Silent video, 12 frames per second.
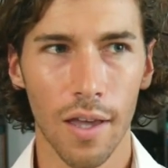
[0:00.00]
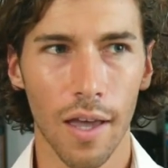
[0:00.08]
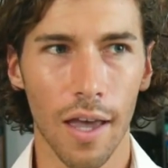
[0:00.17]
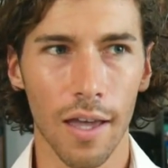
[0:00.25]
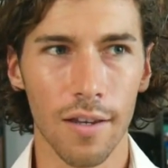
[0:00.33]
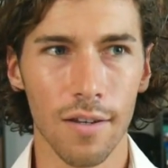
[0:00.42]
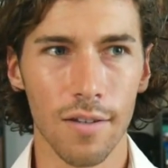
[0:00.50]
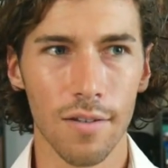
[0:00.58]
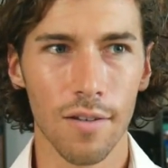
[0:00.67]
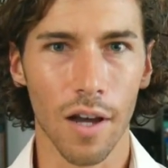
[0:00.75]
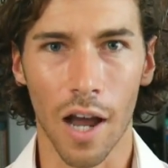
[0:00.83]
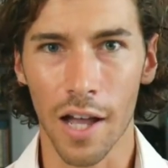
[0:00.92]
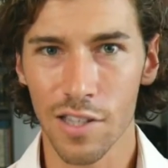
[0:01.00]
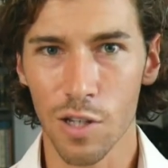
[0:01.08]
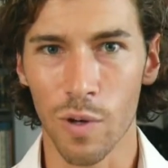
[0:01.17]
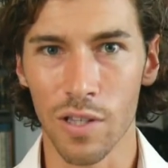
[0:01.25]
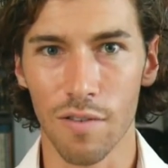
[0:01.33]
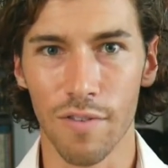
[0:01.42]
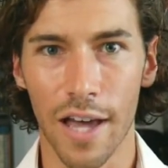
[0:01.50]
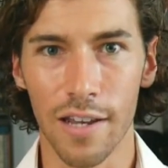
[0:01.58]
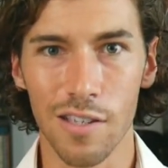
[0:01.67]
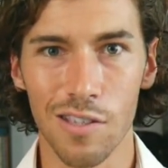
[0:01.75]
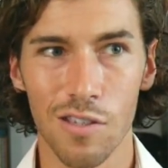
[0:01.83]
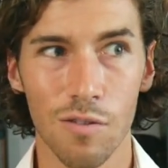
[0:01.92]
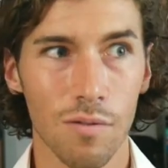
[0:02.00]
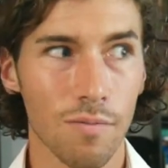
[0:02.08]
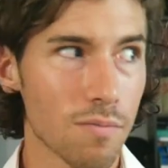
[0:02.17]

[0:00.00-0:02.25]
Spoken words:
and a consequence of that is